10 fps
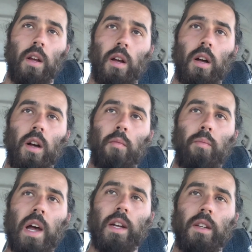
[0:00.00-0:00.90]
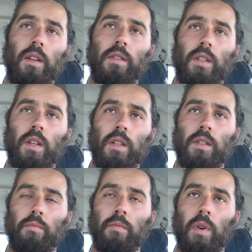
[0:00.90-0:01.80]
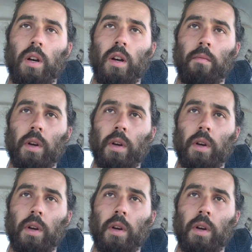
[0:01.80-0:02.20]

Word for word: Uh, bad news is my,